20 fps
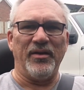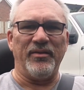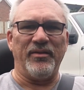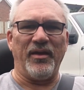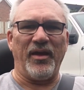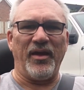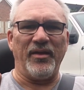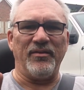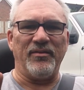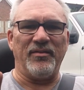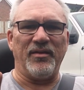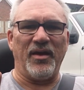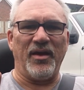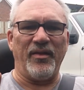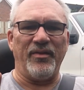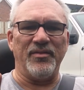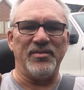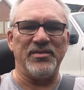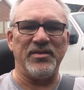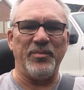that
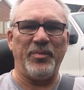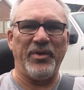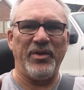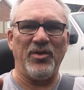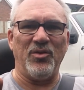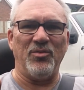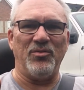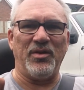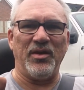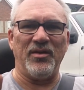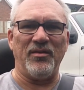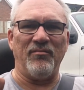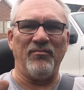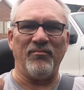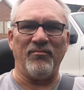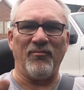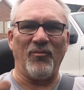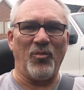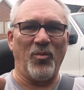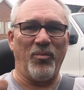the
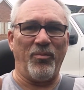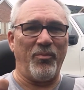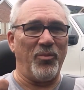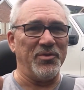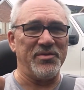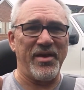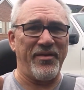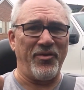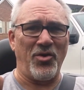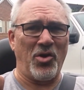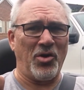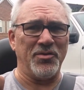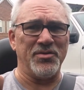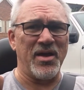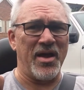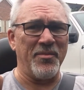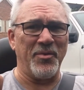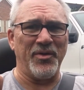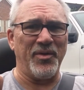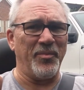CPU was having a hard
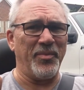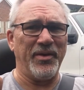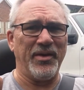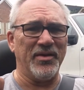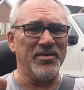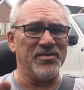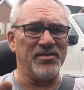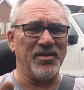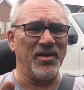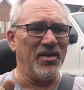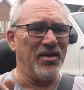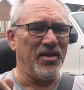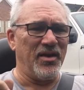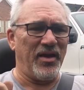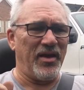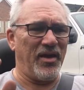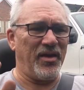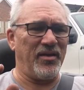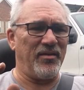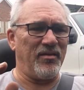time with it, because
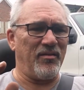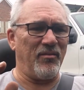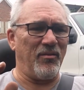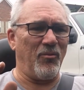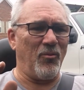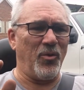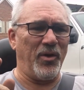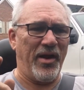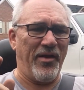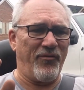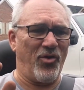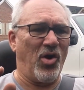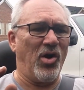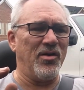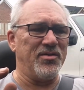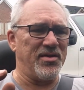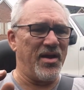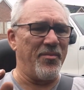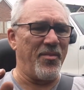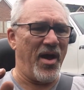it would have a
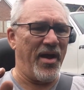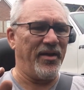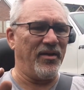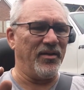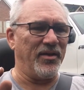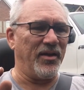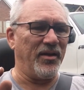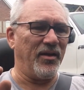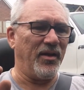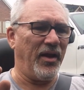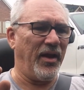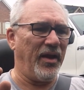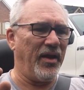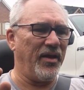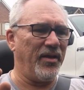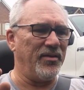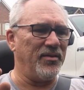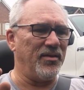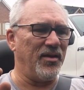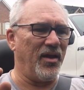hard time idling,
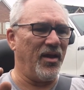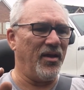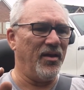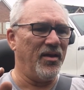and